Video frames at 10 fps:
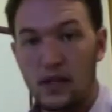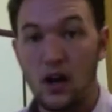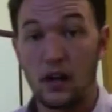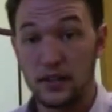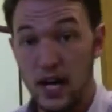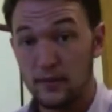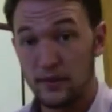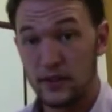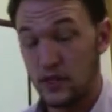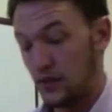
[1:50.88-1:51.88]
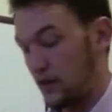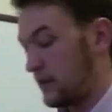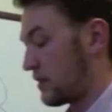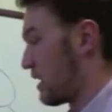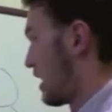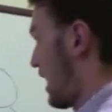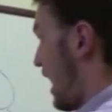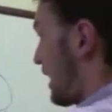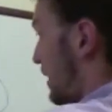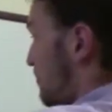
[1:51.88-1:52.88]
on top of each other
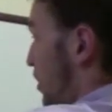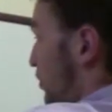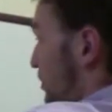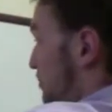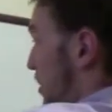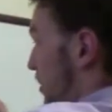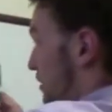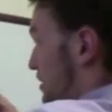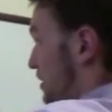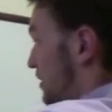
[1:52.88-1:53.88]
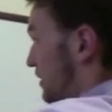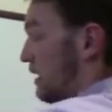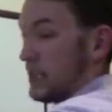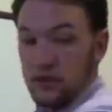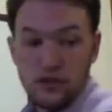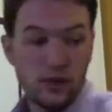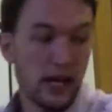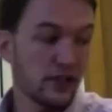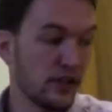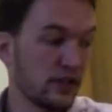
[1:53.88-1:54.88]
and get pulled apart in each
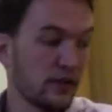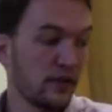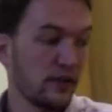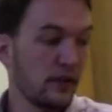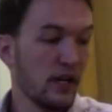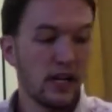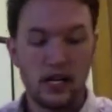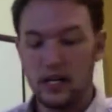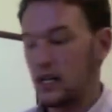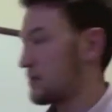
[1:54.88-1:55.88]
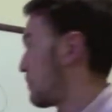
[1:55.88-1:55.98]
direction. So it's